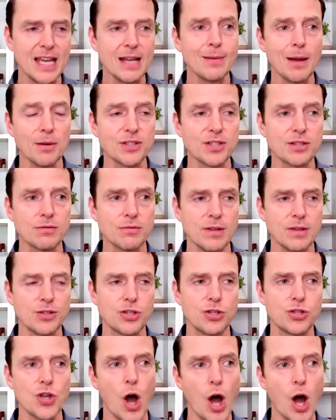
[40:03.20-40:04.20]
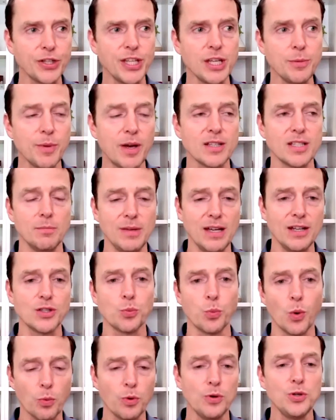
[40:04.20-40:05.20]
same time, it's, it's daunting because it
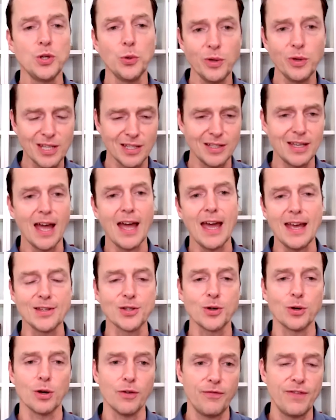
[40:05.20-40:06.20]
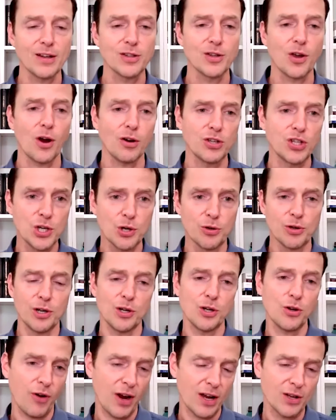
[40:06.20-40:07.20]
means what we're doing today is going to affect our
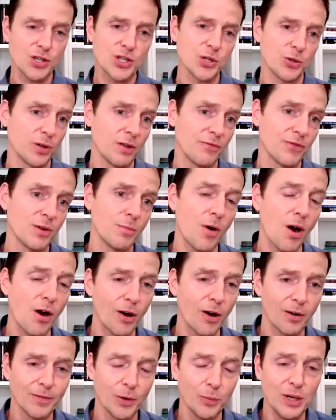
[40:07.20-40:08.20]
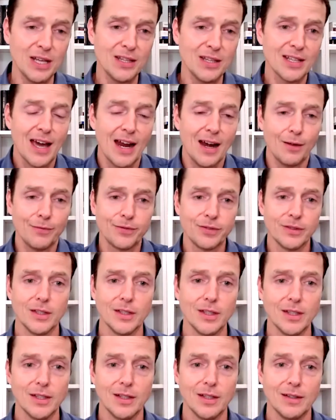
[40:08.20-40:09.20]
children and grandchildren of tomorrow. We need to kind of
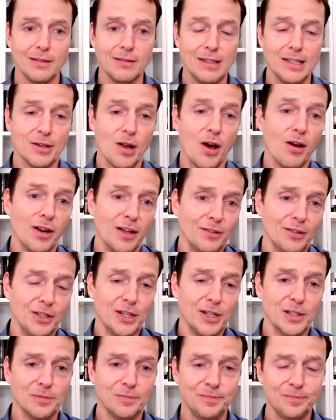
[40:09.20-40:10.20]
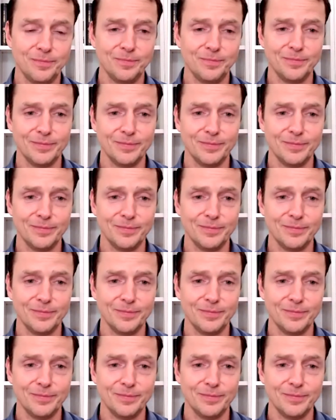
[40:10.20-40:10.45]
get on it, you know.